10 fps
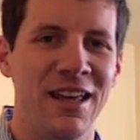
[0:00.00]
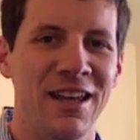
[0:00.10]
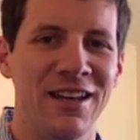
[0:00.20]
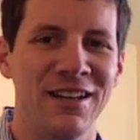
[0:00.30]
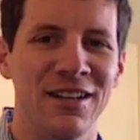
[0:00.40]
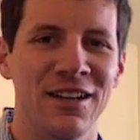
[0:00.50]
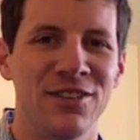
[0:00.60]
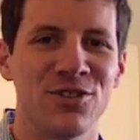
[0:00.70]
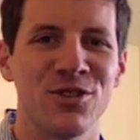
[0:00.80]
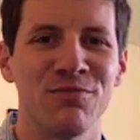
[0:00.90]
And
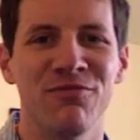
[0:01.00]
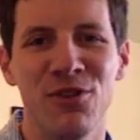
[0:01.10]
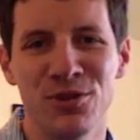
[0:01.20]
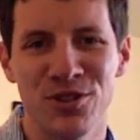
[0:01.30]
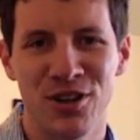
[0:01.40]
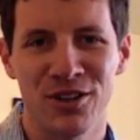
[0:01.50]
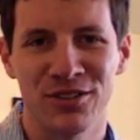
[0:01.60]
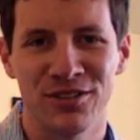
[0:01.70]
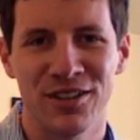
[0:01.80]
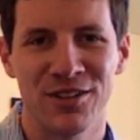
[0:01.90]
there's a folk
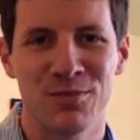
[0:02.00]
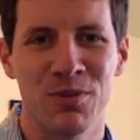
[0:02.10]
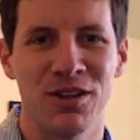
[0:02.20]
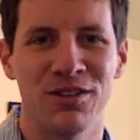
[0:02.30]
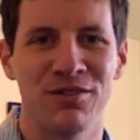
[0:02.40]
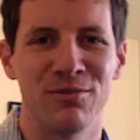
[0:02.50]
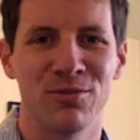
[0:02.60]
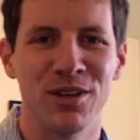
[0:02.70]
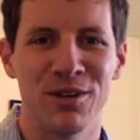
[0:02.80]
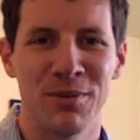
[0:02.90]
song that's been
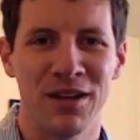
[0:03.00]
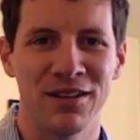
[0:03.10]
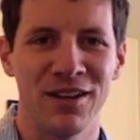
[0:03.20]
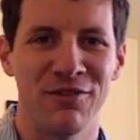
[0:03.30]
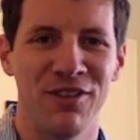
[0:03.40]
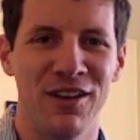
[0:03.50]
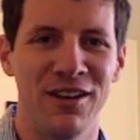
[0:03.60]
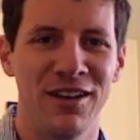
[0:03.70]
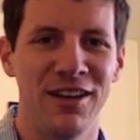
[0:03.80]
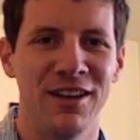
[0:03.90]
written about that
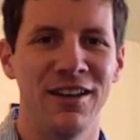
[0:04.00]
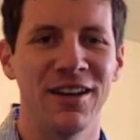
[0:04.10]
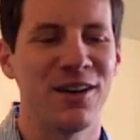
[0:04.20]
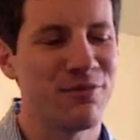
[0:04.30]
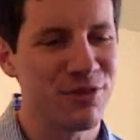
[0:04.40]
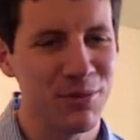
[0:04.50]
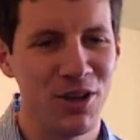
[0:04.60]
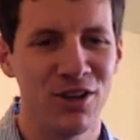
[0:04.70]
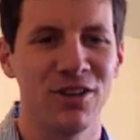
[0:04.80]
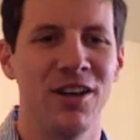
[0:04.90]
event, and I come from a
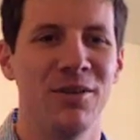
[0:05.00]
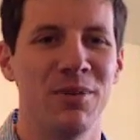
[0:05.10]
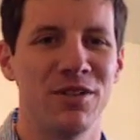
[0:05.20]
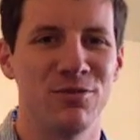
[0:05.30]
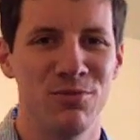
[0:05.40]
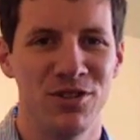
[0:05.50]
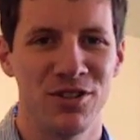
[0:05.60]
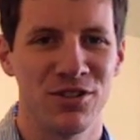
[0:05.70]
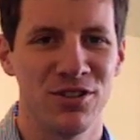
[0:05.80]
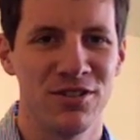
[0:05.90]
long line of bedroom
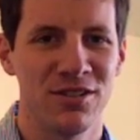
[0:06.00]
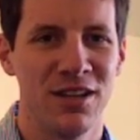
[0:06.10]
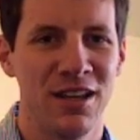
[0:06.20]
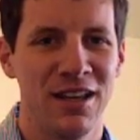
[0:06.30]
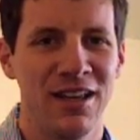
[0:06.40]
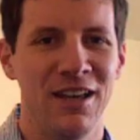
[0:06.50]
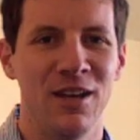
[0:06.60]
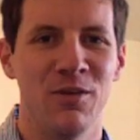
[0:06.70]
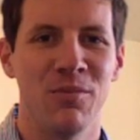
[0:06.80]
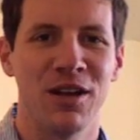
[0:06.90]
musicians,
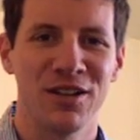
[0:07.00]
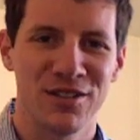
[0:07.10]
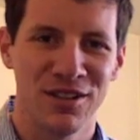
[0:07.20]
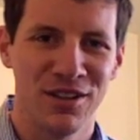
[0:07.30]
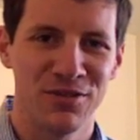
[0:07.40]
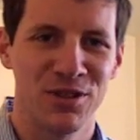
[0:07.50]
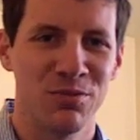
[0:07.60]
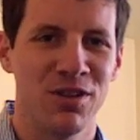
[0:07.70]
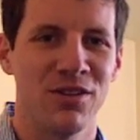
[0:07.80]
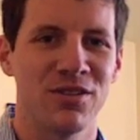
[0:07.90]
and my cousin loves to
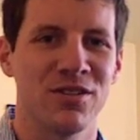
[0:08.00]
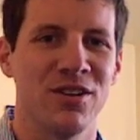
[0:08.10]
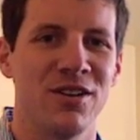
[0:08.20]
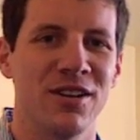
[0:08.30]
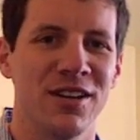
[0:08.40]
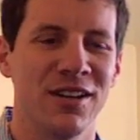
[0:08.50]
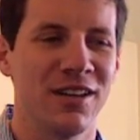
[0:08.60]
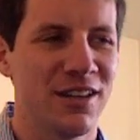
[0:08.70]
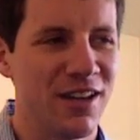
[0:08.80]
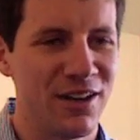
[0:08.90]
play this song, and I
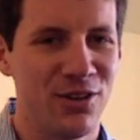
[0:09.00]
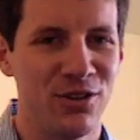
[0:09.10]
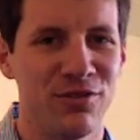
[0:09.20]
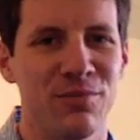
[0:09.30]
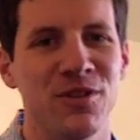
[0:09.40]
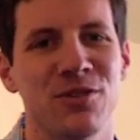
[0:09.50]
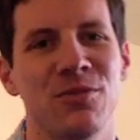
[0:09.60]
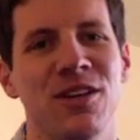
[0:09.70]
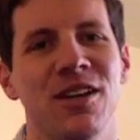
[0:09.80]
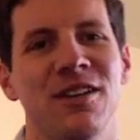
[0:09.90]
got a hold of him this
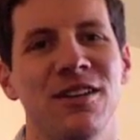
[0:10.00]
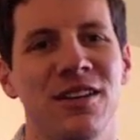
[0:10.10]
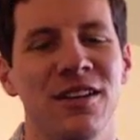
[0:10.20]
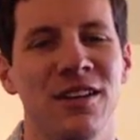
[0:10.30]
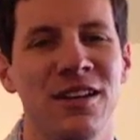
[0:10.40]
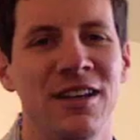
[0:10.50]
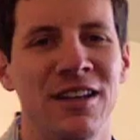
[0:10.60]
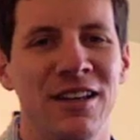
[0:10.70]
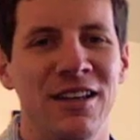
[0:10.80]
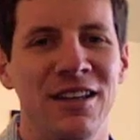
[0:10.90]
weekend, and
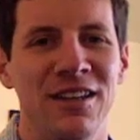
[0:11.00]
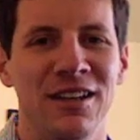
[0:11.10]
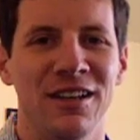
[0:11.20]
he